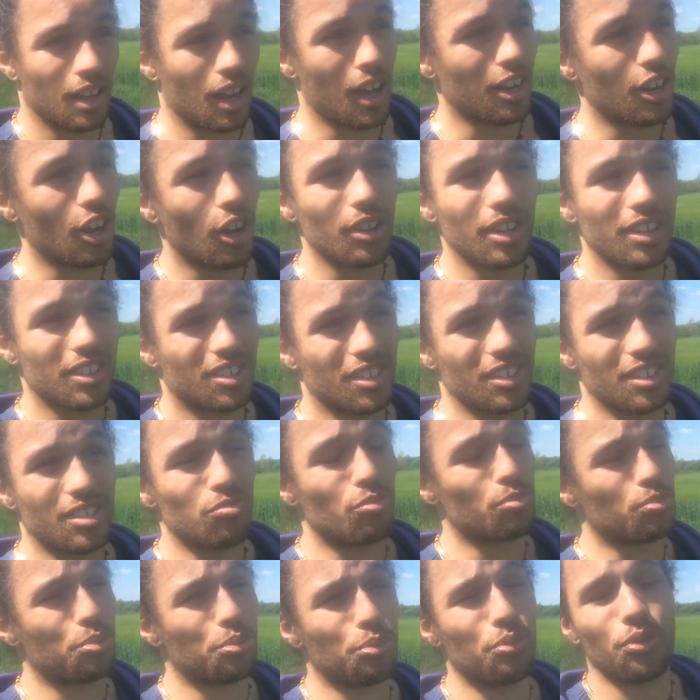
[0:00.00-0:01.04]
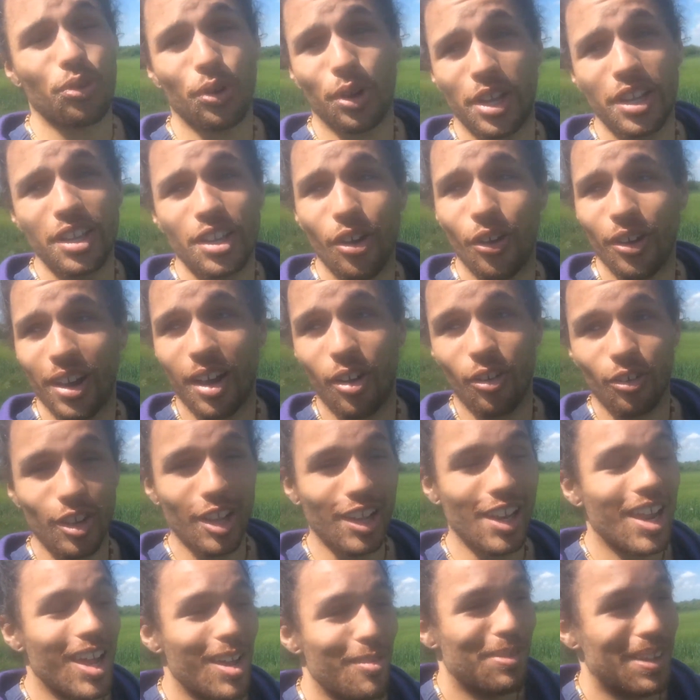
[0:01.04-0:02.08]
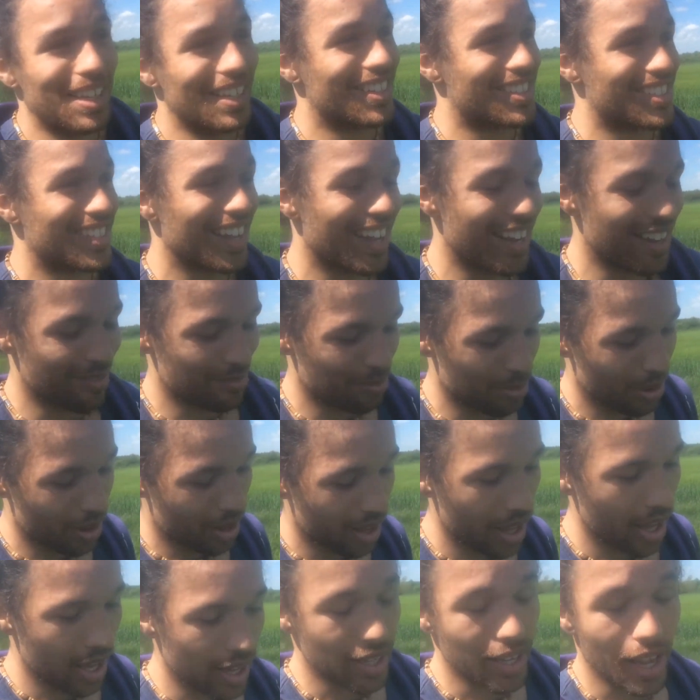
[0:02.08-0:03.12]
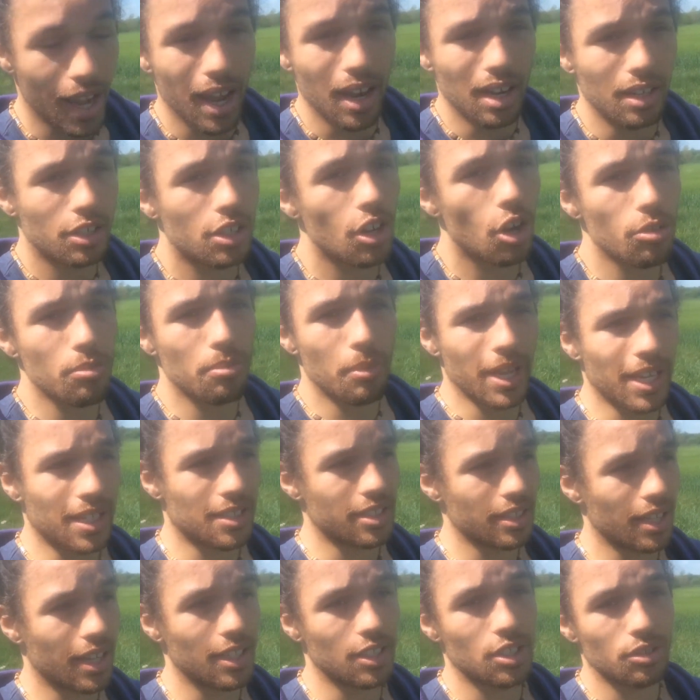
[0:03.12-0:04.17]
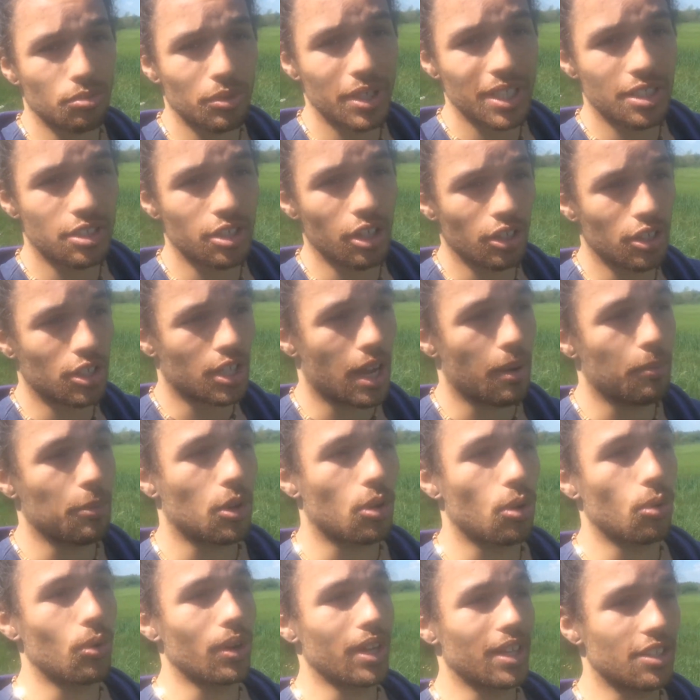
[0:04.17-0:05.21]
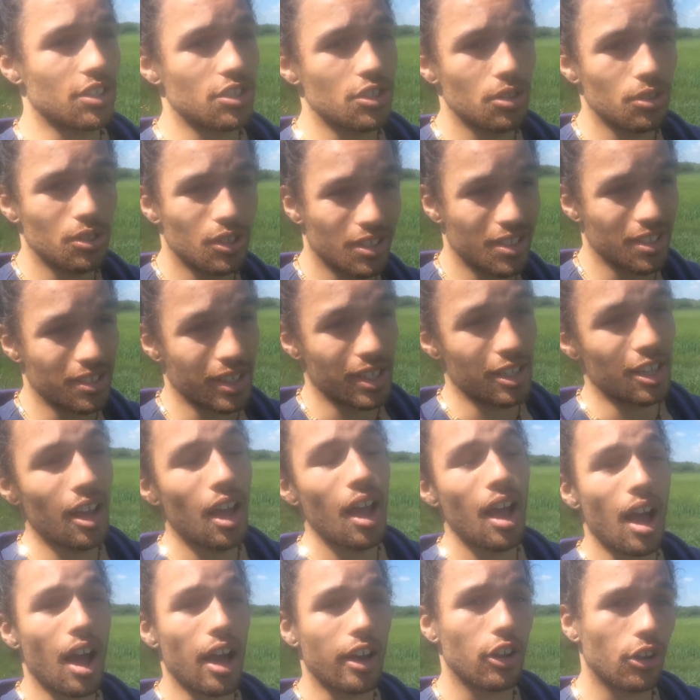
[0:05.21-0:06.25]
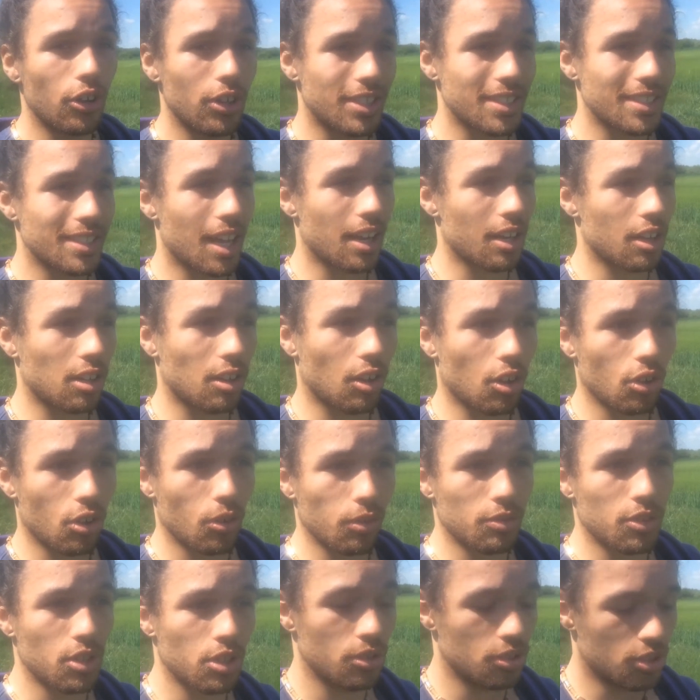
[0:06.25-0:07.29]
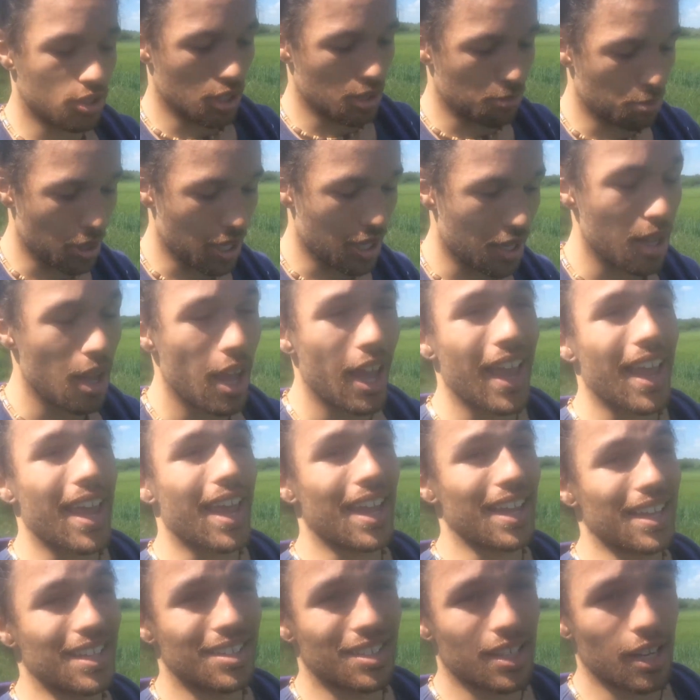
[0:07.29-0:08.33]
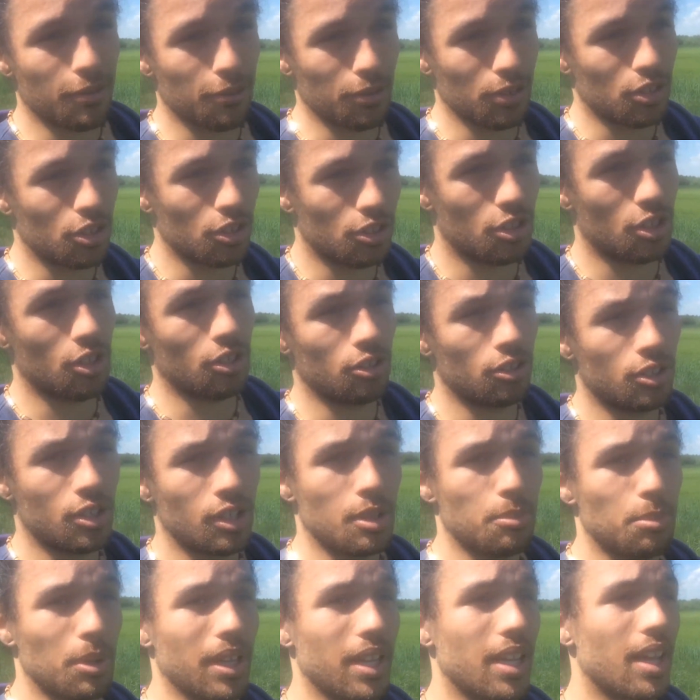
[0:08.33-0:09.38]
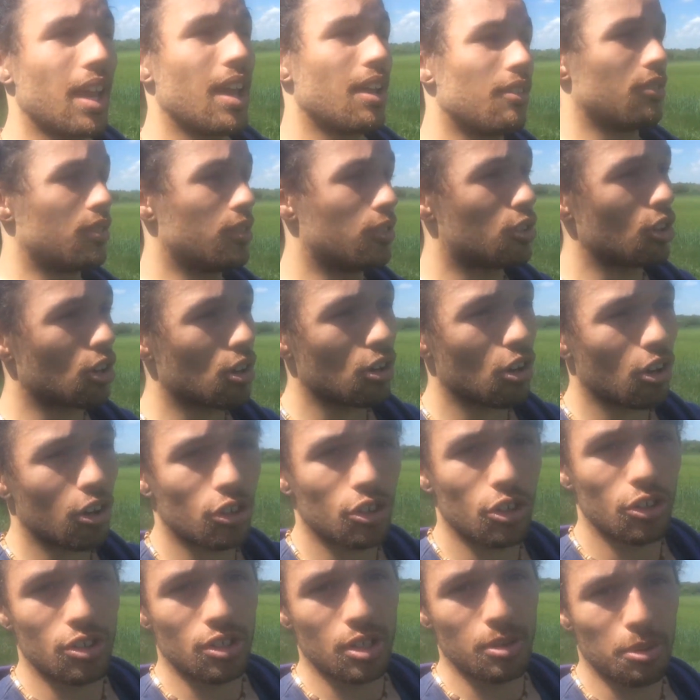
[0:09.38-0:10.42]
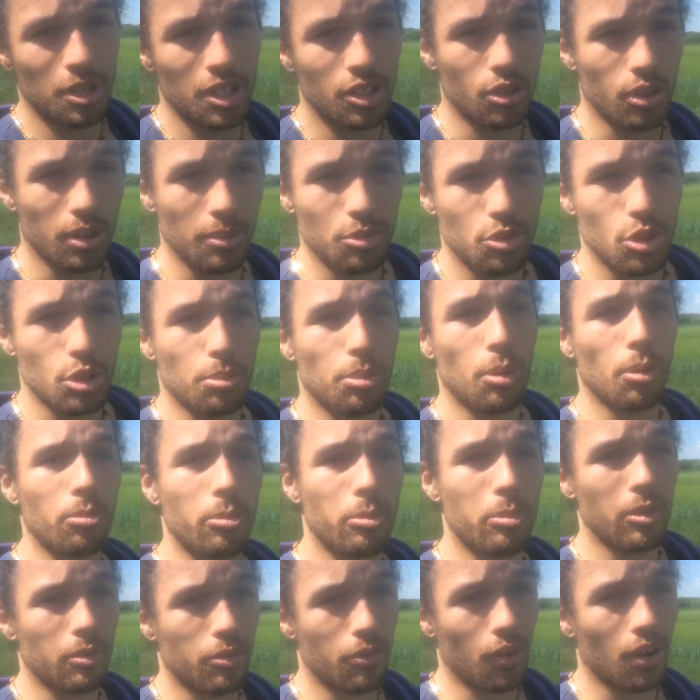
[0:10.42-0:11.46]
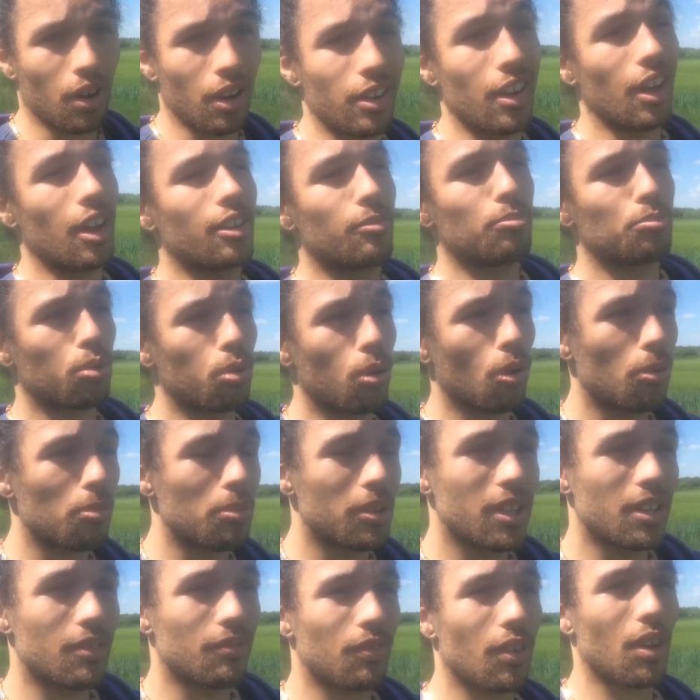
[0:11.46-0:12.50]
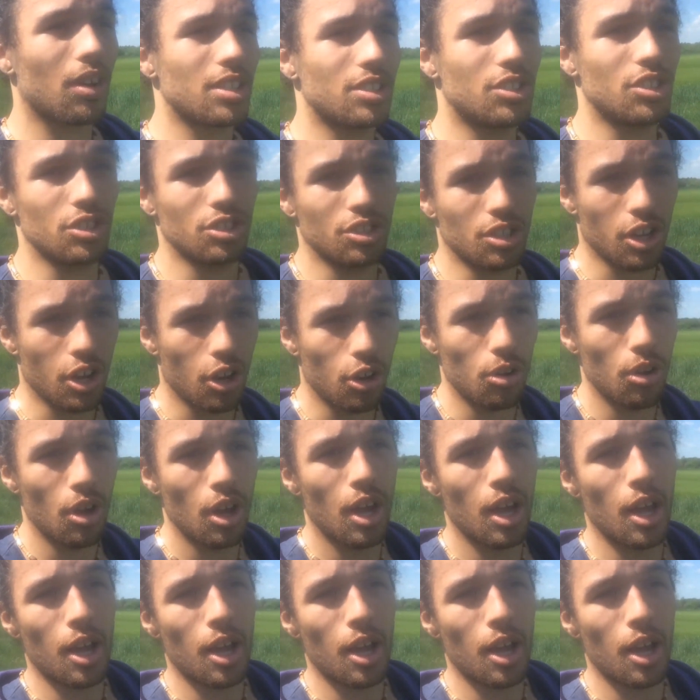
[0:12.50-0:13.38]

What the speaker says: I know this is fucking going out on a limb, it's safe, but yeah, don't mix it. It's a research chemical, it's new to the scene. I know it's an analogue of 2CB. It is different to 2CB. If you've done a lot of 2CB trips, you'll probably be fine. I'd probably advise you to go